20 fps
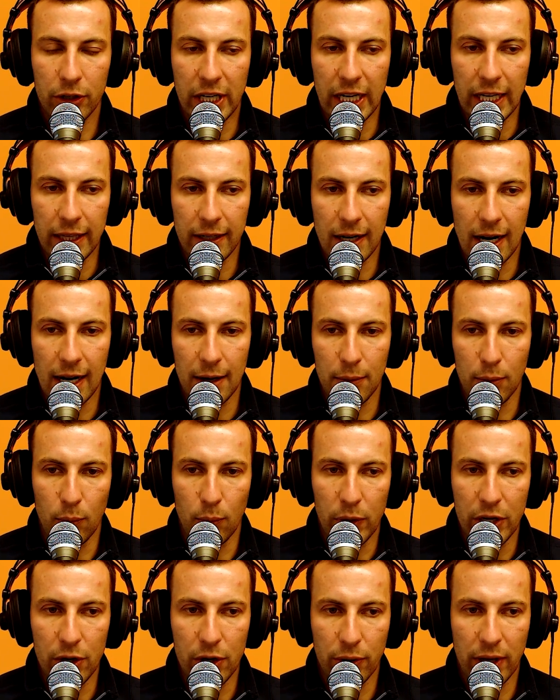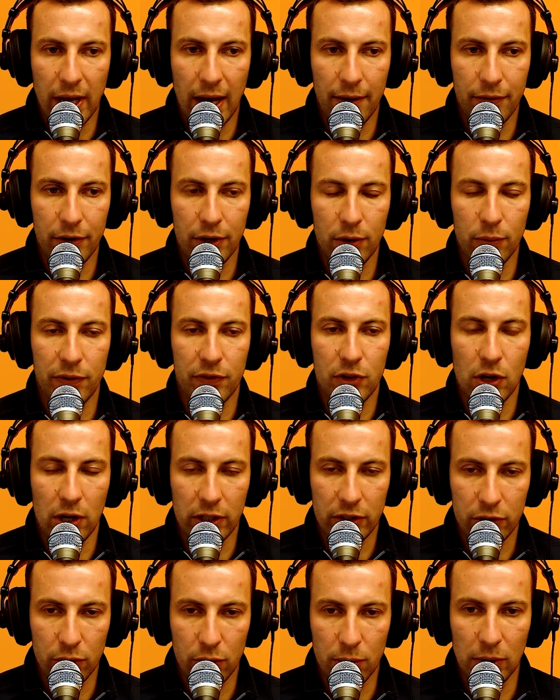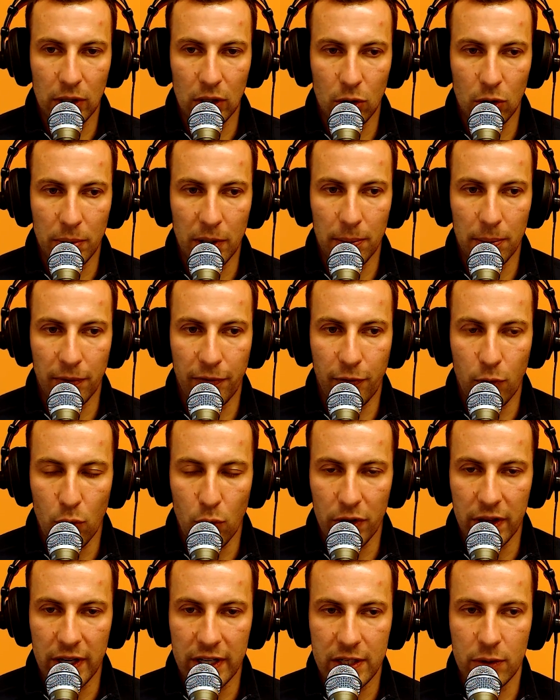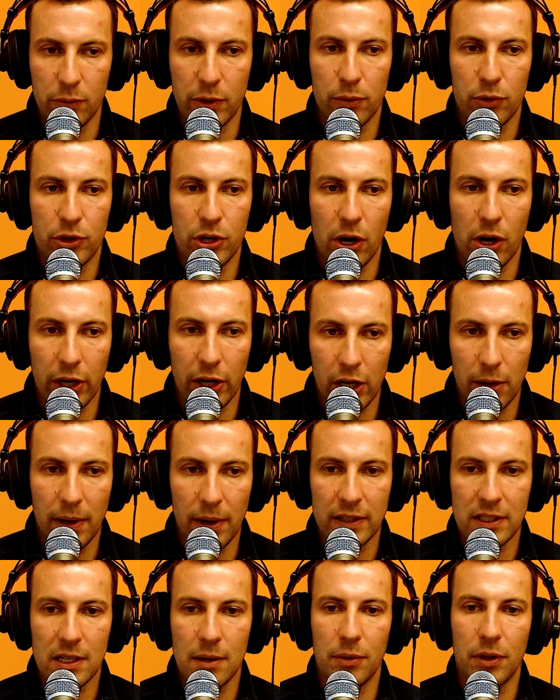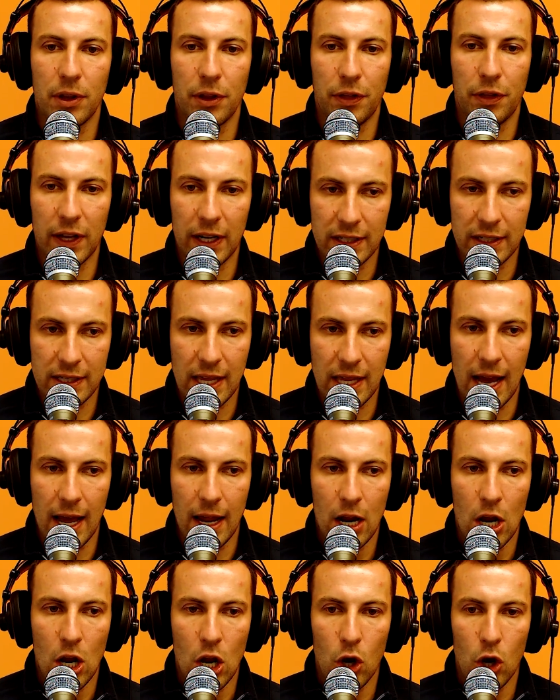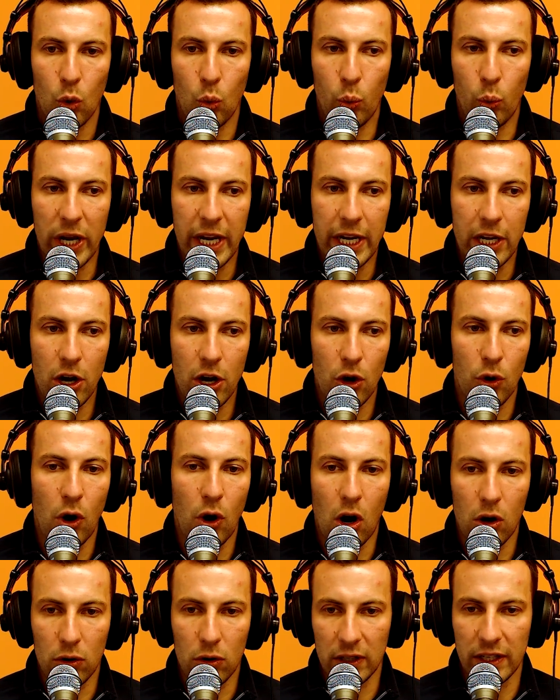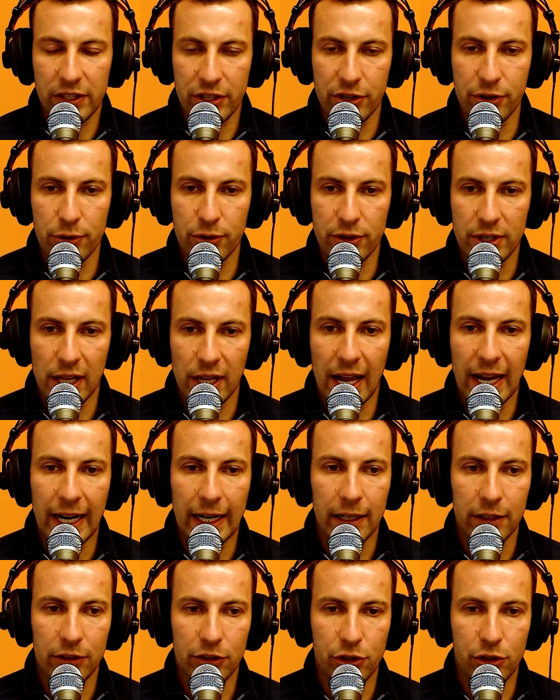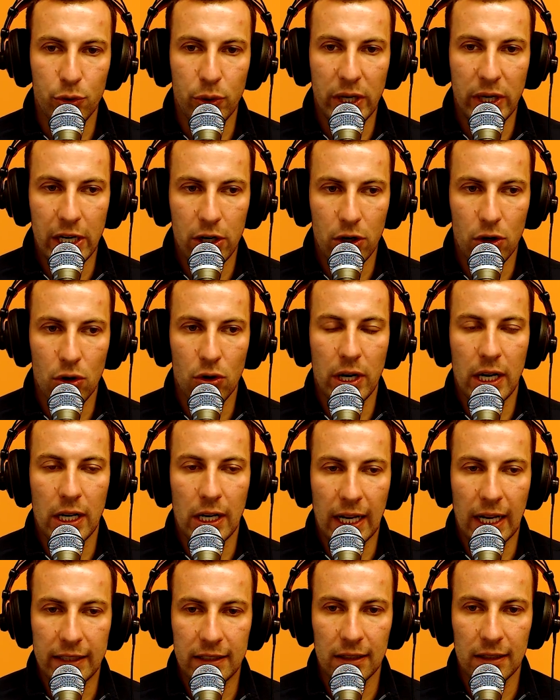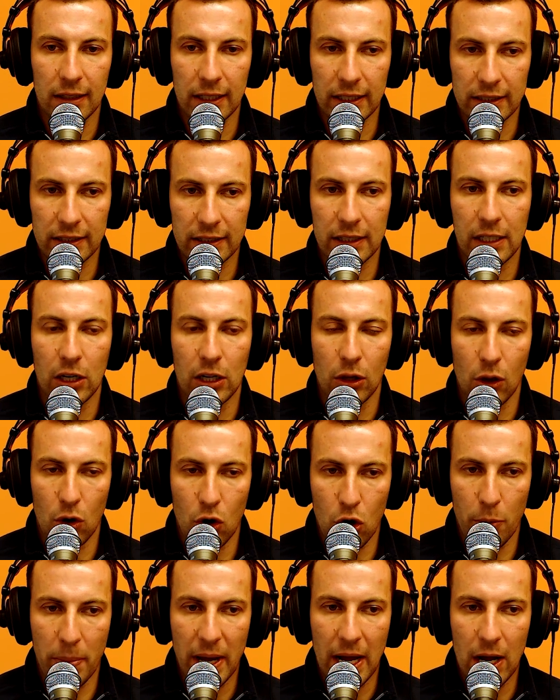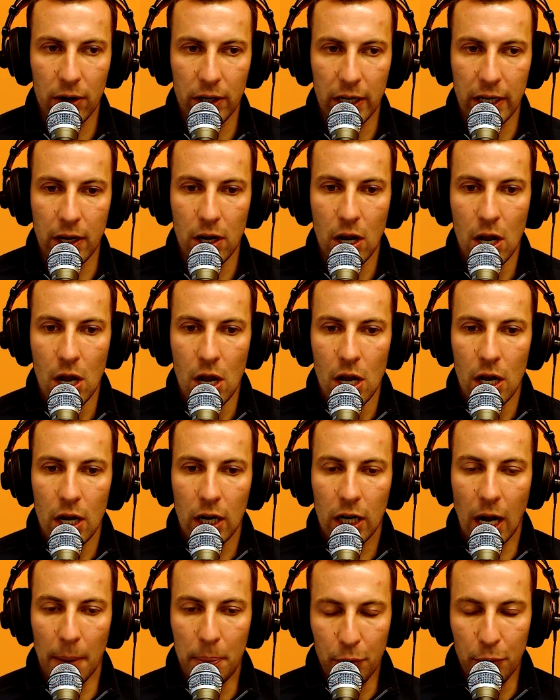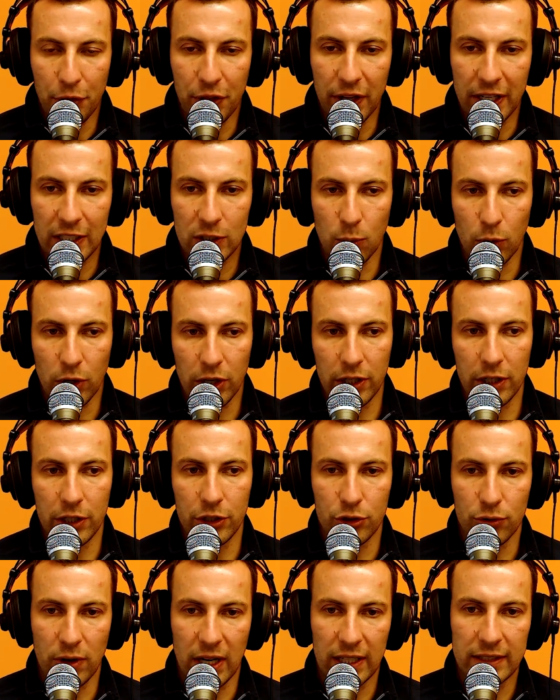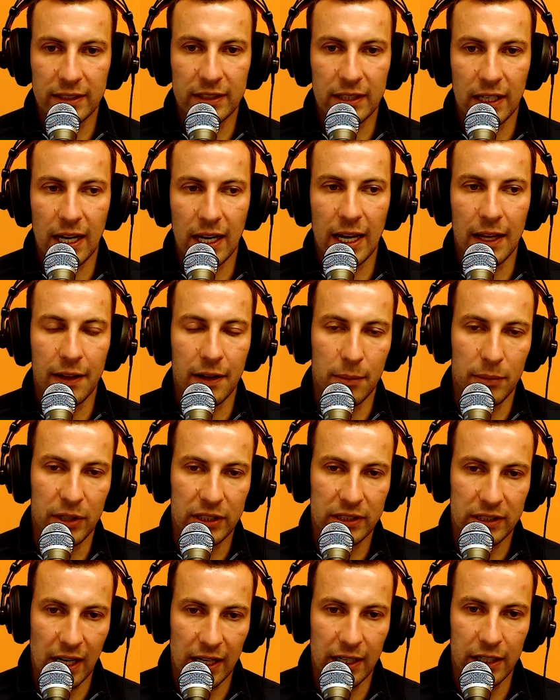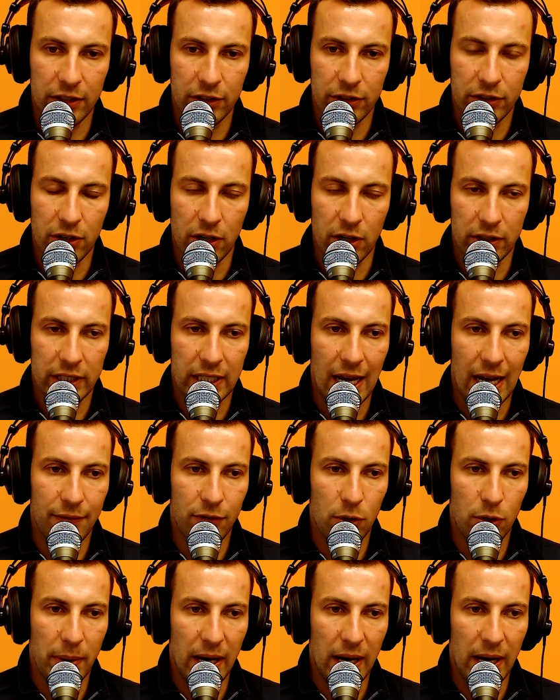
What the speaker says: Keith and I, we know Kevin. We've talked to him a little bit before this, and we were talking about some of the things that we know our listeners like to hear and like to listen and learn about. And a couple of things we're going to address today that I'm excited to talk to Kevin